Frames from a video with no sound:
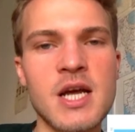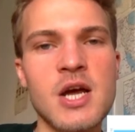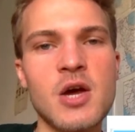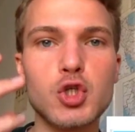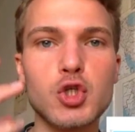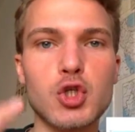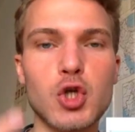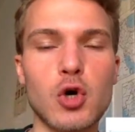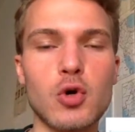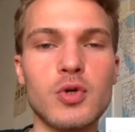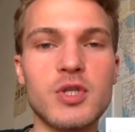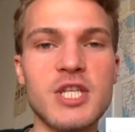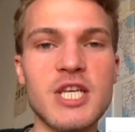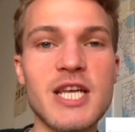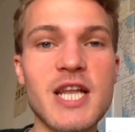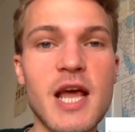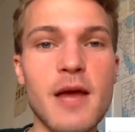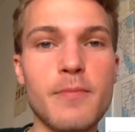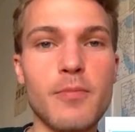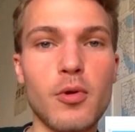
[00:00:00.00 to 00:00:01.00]
So D
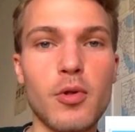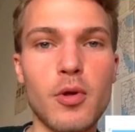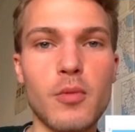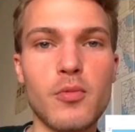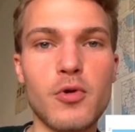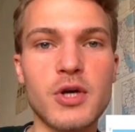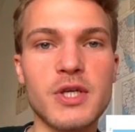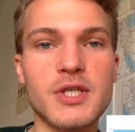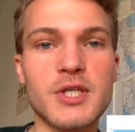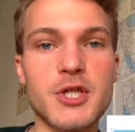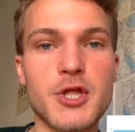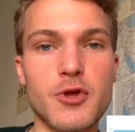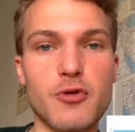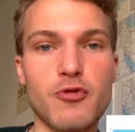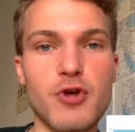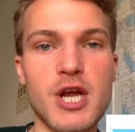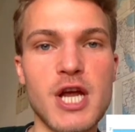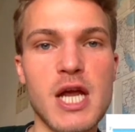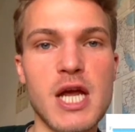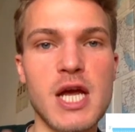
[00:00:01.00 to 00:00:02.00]
N A polymerase
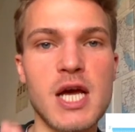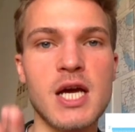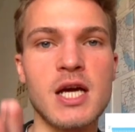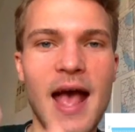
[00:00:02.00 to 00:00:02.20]
three,